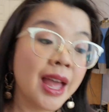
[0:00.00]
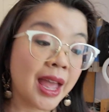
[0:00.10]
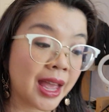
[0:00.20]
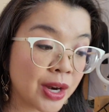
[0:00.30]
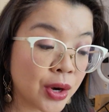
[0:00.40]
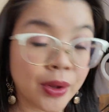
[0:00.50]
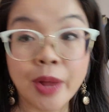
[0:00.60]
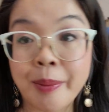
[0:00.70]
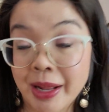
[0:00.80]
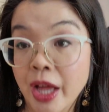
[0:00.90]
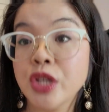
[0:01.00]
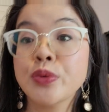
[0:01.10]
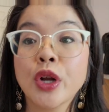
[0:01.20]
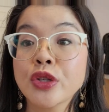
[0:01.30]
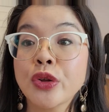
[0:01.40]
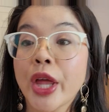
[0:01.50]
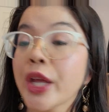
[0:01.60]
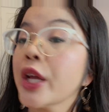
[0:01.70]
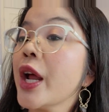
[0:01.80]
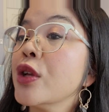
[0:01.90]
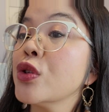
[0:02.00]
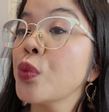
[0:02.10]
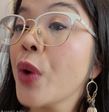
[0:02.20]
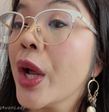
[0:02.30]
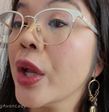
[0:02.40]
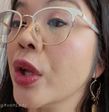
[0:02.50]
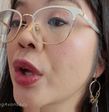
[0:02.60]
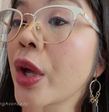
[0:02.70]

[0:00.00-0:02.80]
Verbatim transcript: and I know a lot of my clients would also like it as well.